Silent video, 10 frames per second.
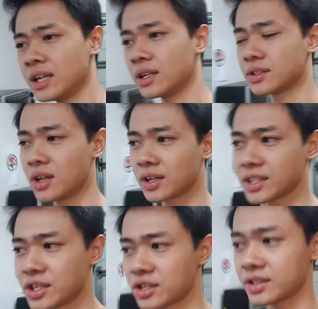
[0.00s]
as long as
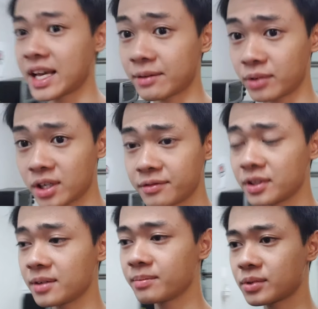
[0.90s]
I just get rid of
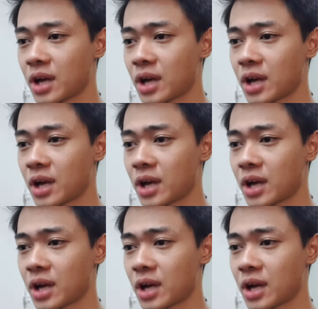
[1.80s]
them.